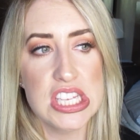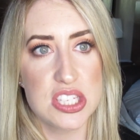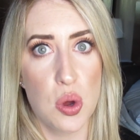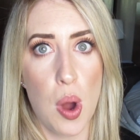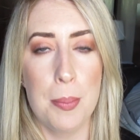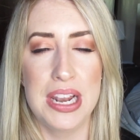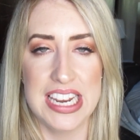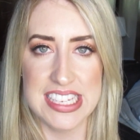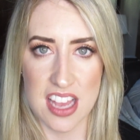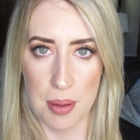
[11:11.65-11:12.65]
So
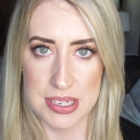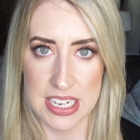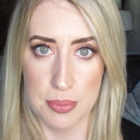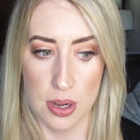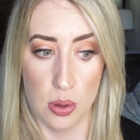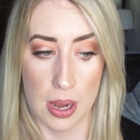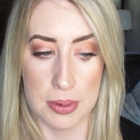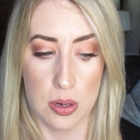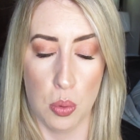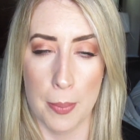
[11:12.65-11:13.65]
please comment down below and let
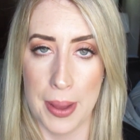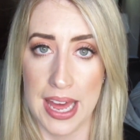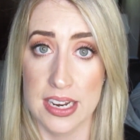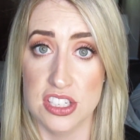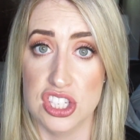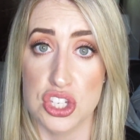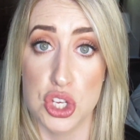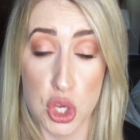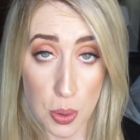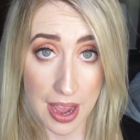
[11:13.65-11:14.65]
me know what palettes
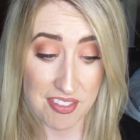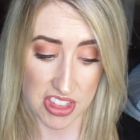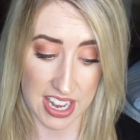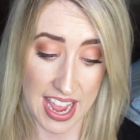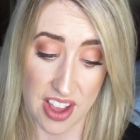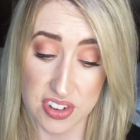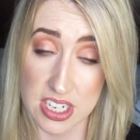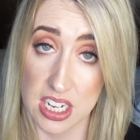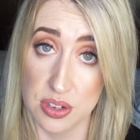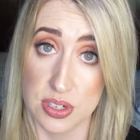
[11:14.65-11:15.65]
you have that I haven't
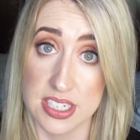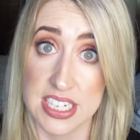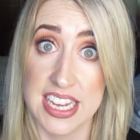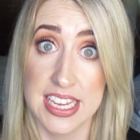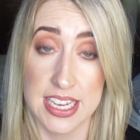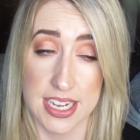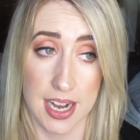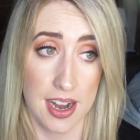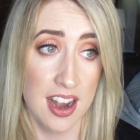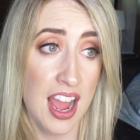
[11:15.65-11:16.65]
included
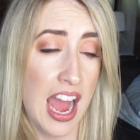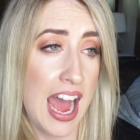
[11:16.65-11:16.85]
here.